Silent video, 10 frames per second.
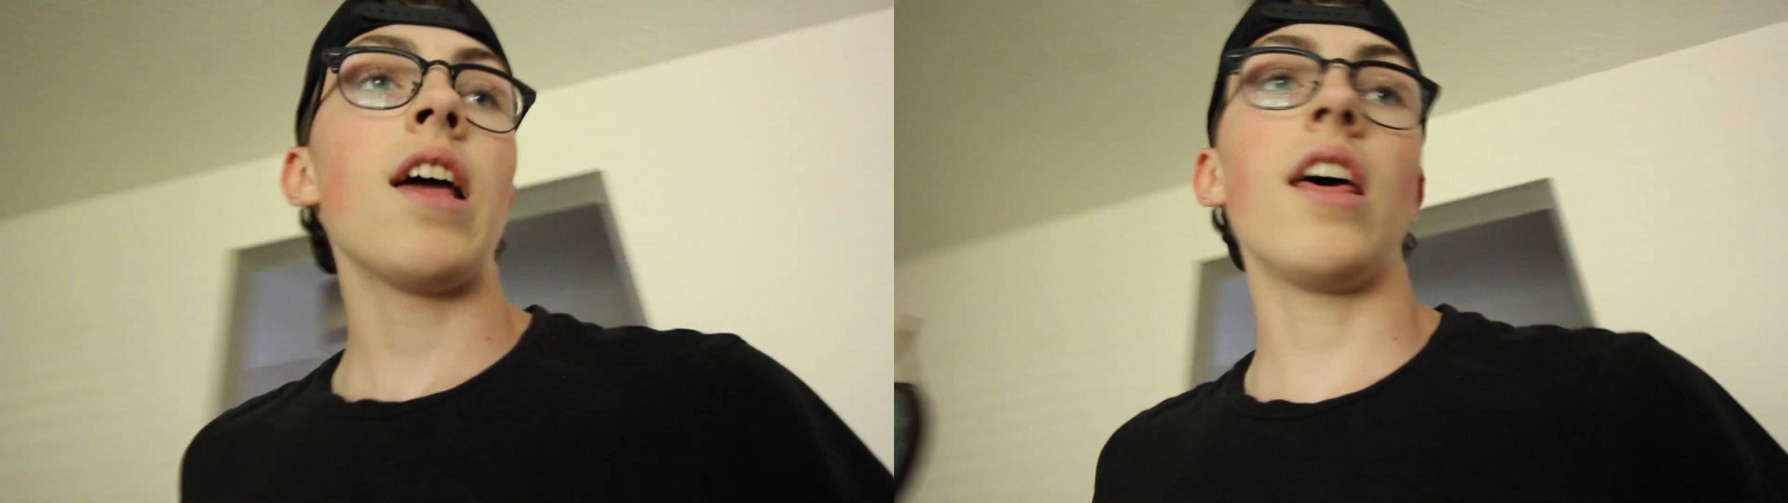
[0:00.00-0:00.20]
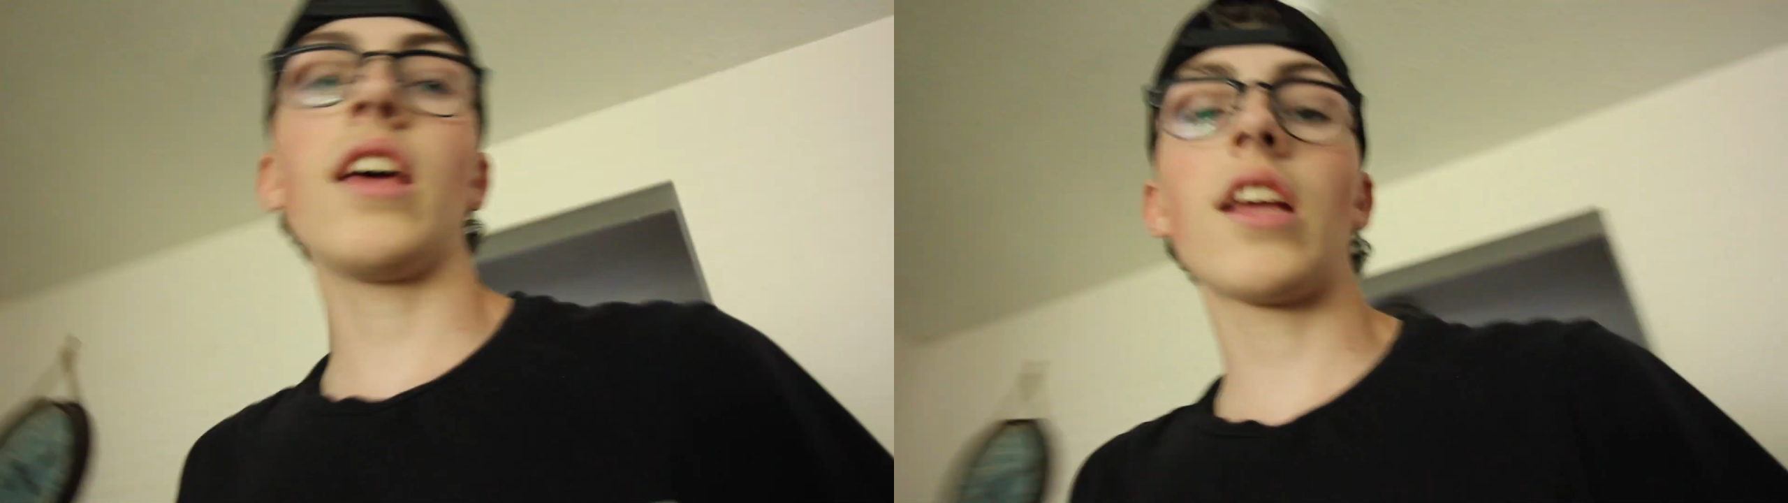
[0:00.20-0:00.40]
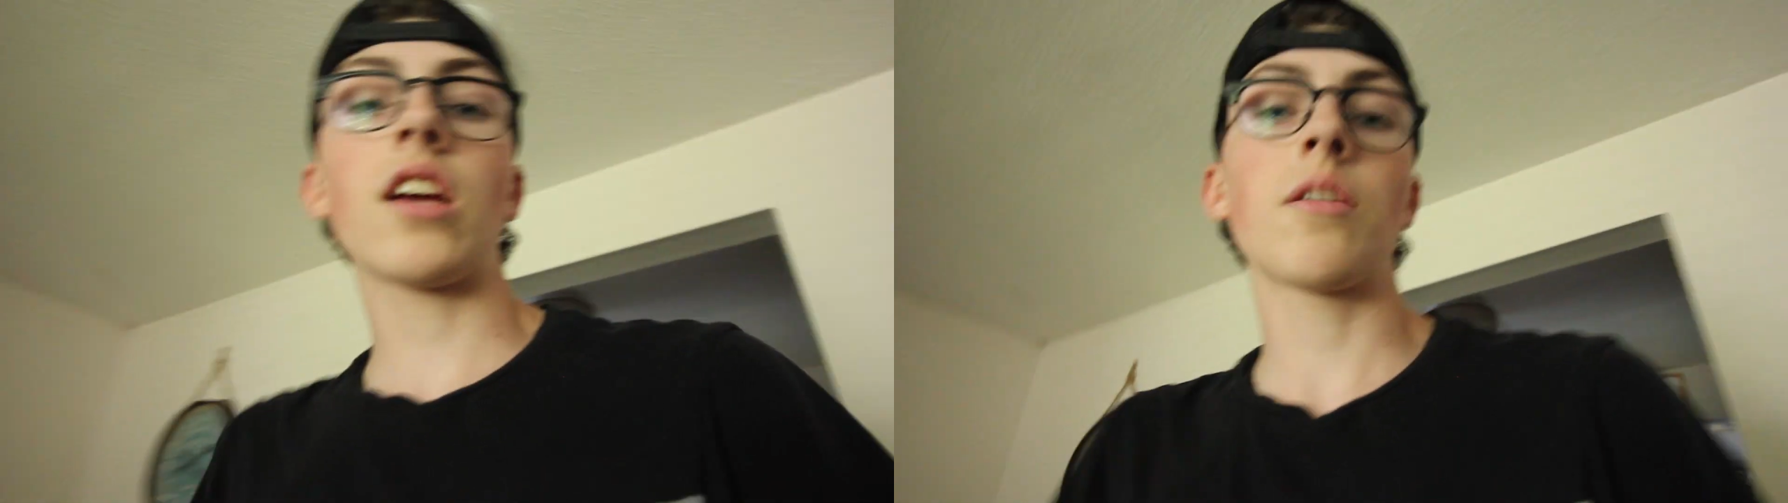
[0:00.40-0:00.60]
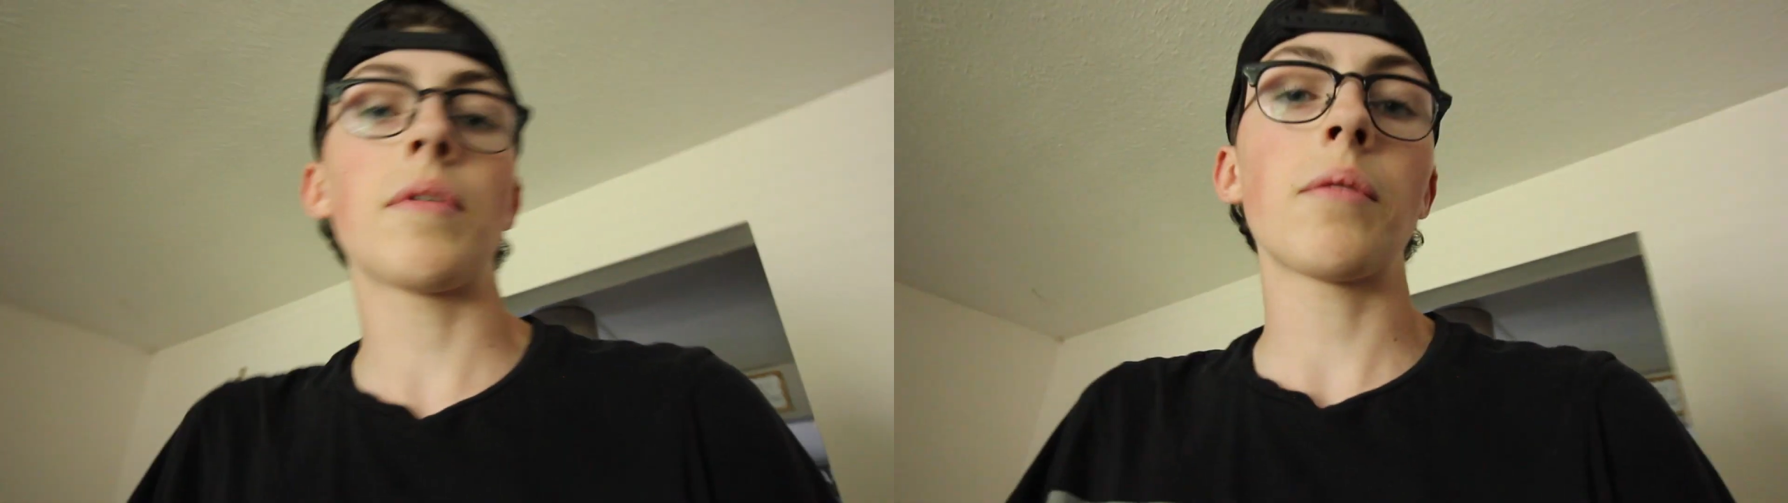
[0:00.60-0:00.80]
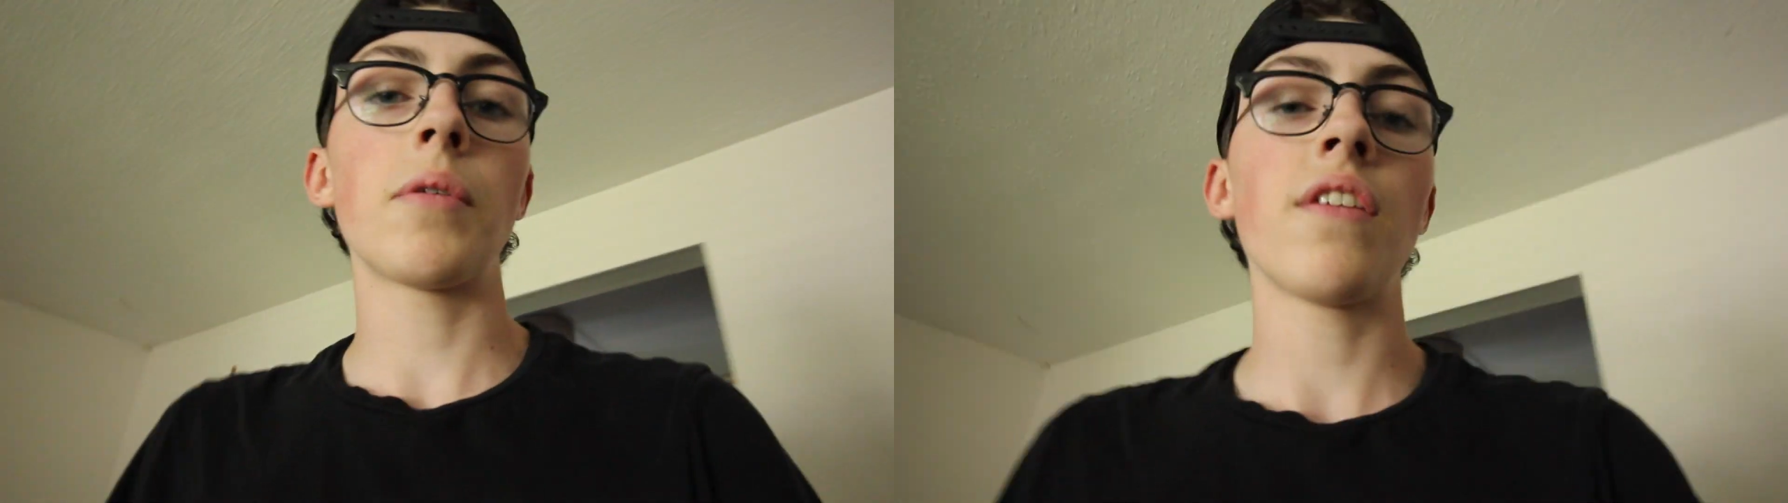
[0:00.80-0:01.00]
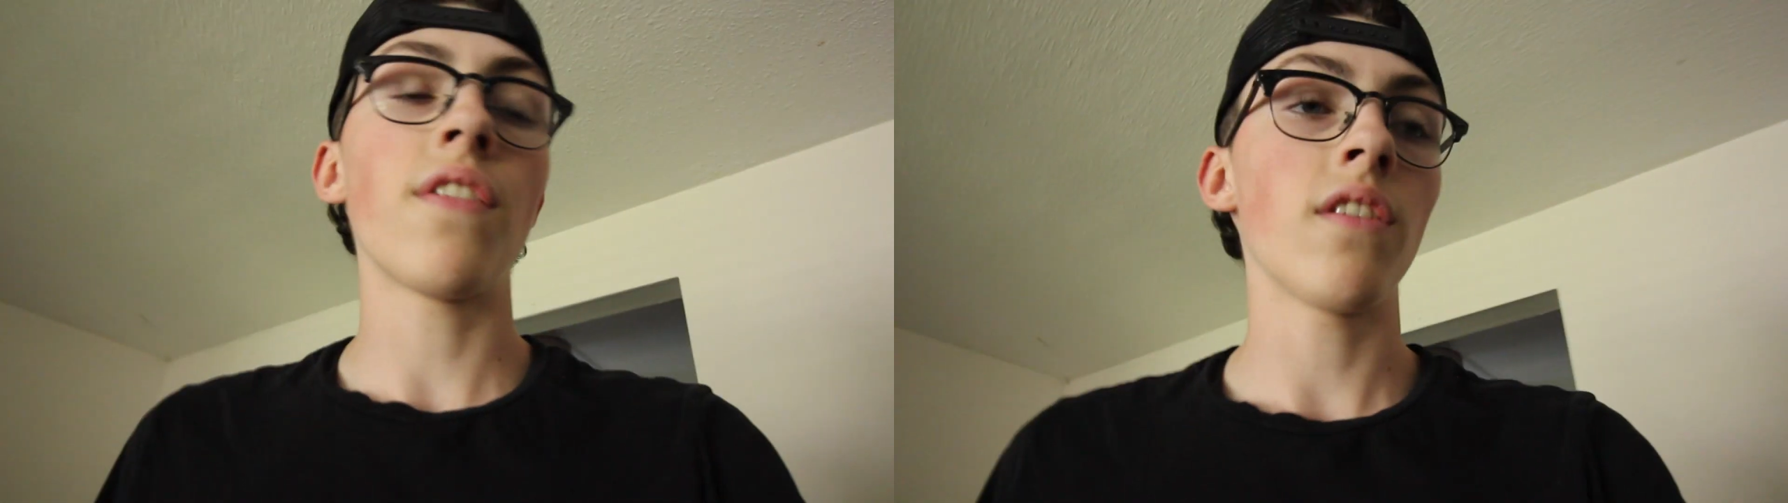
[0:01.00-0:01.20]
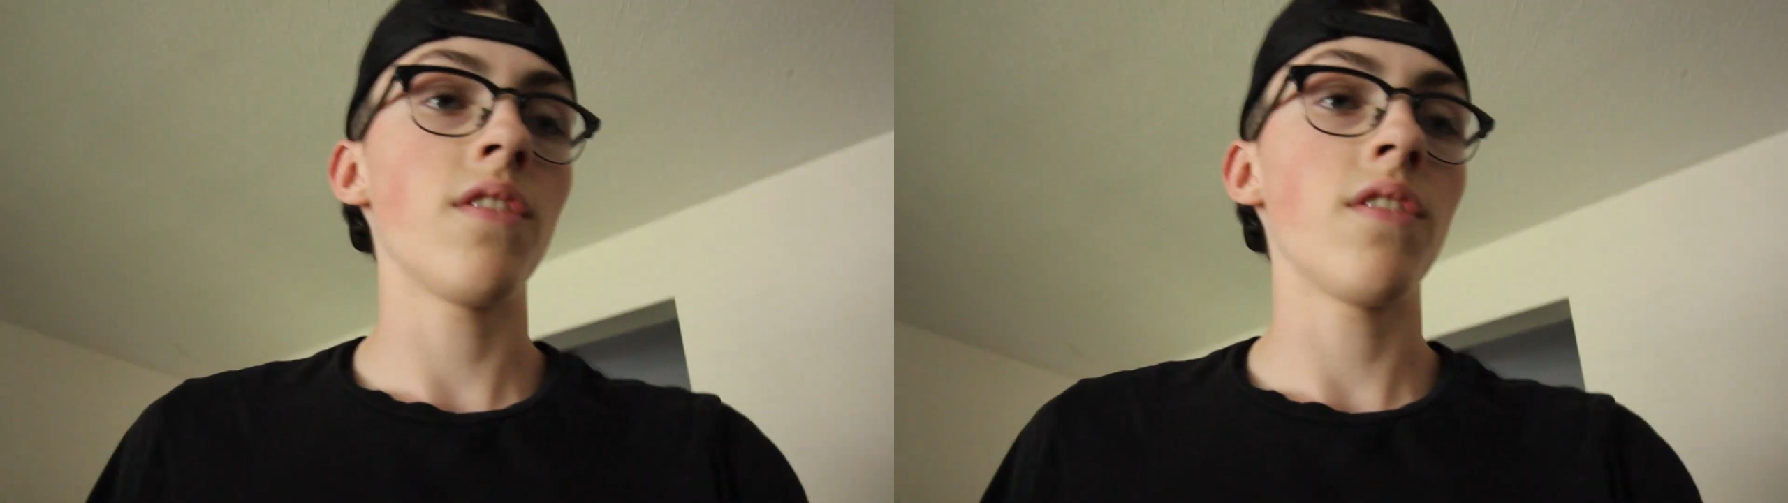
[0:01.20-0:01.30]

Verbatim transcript: I think it can make a pretty fun